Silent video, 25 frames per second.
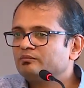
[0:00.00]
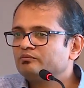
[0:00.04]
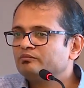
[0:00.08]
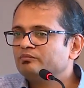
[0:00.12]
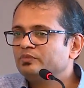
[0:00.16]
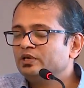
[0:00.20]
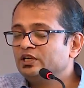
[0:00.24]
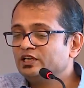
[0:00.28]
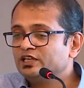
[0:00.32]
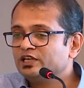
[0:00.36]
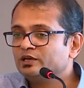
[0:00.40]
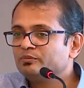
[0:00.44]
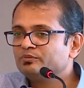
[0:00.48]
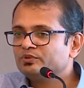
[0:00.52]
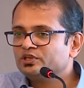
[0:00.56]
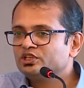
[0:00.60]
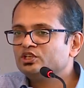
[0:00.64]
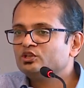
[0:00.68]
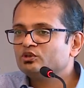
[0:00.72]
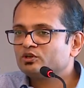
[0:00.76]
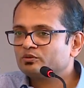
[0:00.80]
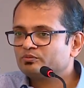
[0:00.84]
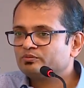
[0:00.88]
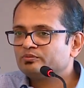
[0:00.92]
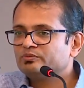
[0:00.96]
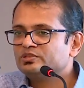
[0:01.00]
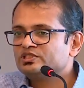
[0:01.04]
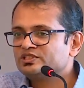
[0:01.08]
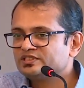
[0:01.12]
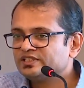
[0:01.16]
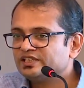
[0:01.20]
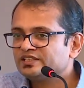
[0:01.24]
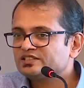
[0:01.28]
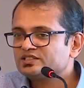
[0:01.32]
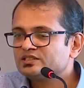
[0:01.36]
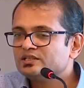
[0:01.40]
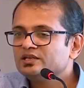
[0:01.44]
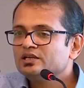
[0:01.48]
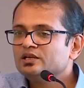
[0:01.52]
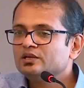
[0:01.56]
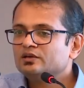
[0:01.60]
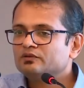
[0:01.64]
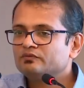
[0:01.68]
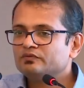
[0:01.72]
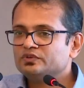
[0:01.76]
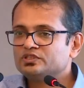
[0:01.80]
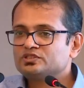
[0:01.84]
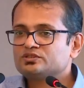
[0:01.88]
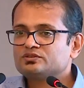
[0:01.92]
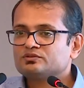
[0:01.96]
built up in your business
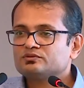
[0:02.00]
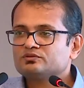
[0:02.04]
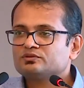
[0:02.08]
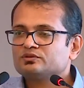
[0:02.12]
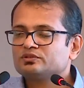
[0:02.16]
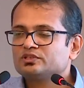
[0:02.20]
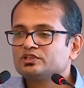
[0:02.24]
which